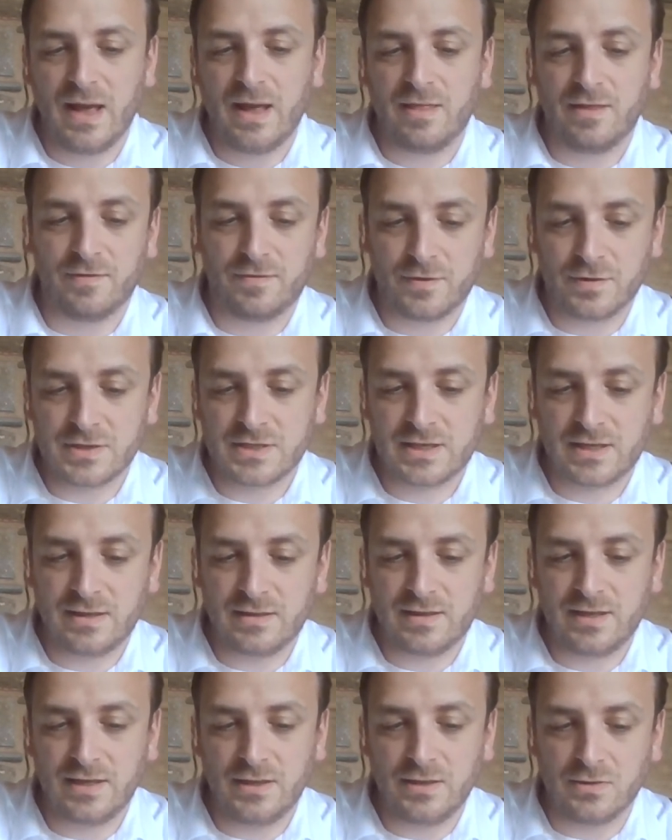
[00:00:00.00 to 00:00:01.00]
The verse
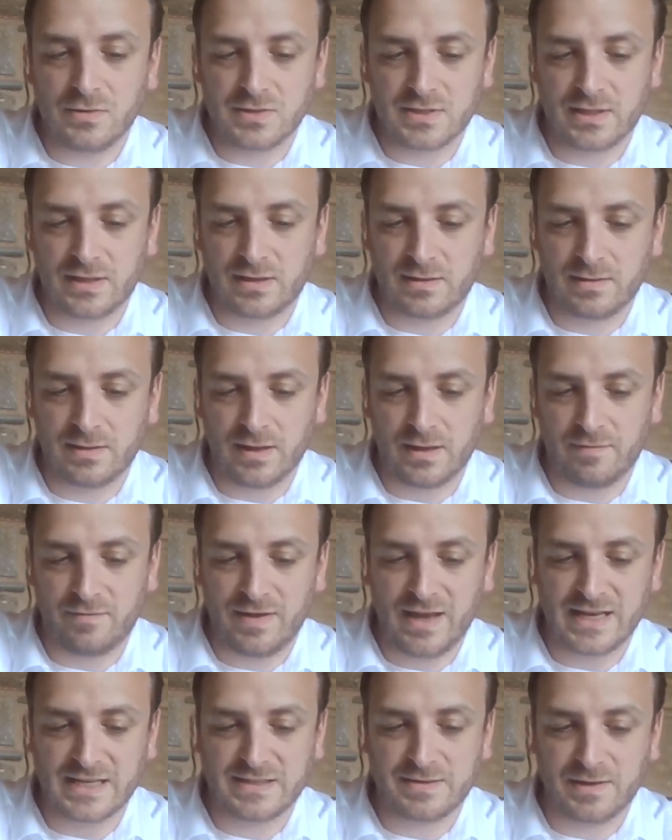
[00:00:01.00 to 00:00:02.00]
continues, the
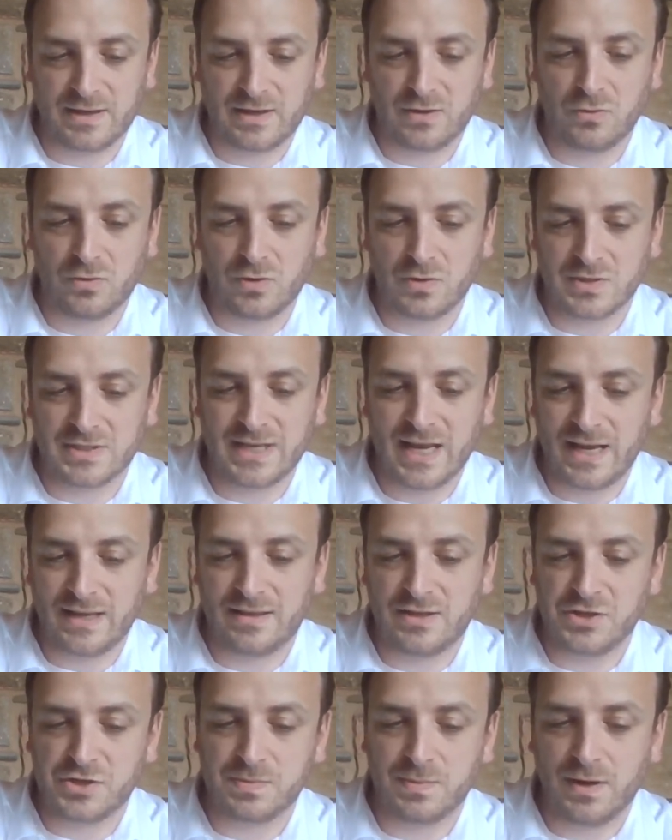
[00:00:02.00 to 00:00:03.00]
V'yas Chukusai
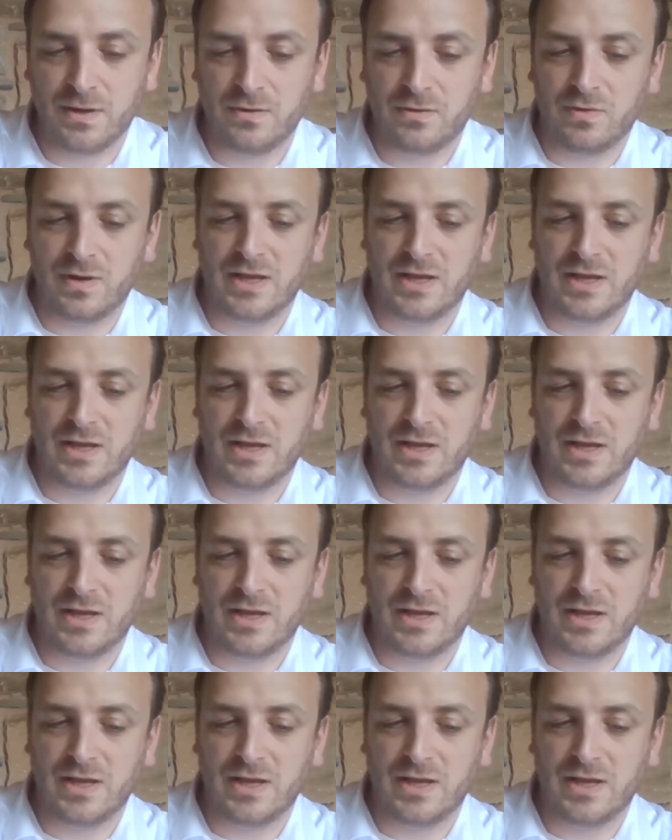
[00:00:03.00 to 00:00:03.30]
Tishmaru,